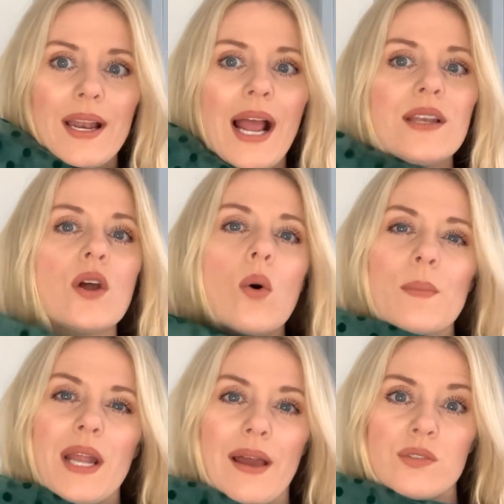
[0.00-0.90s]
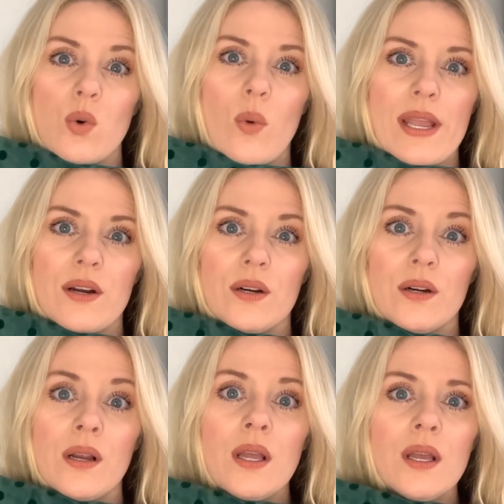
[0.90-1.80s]
I know I'm gonna have to
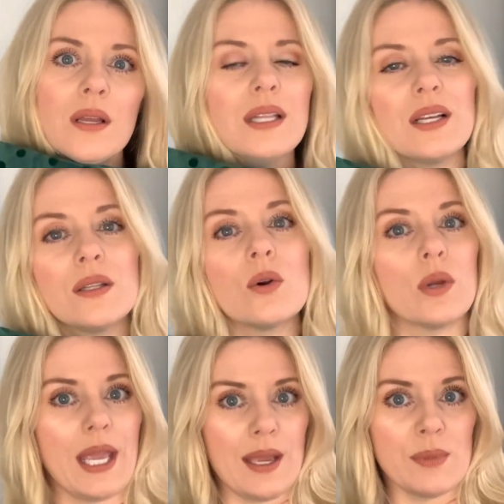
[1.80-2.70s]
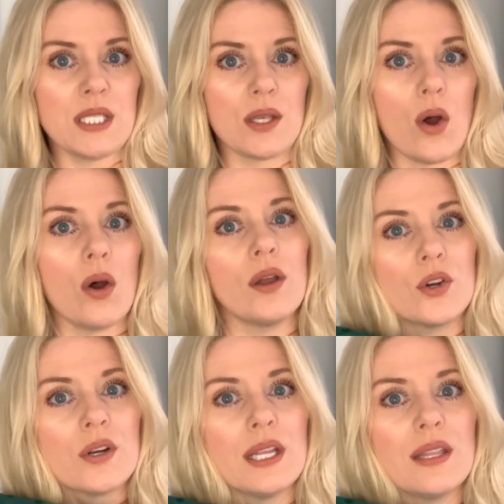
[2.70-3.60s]
wear like a little camisole
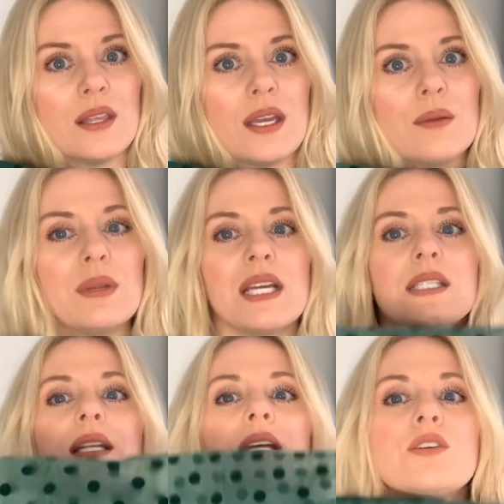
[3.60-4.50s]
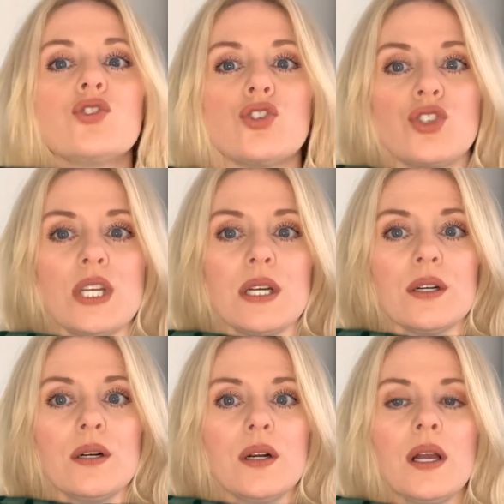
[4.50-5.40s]
underneath it because it is
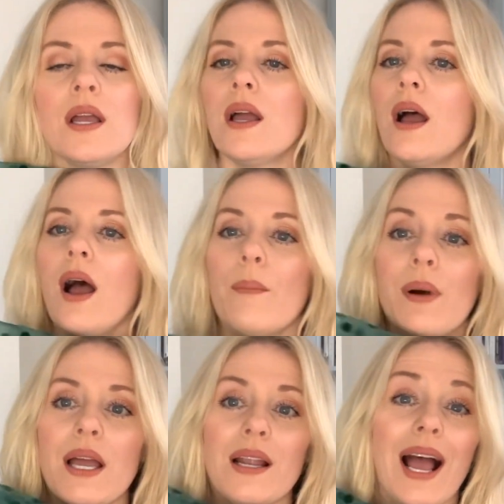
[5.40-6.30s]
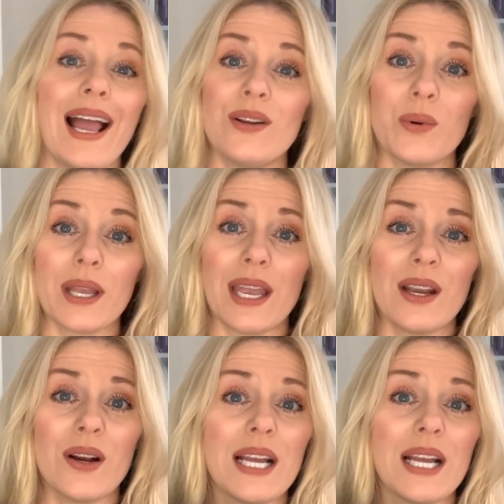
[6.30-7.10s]
sheer, but I don't care.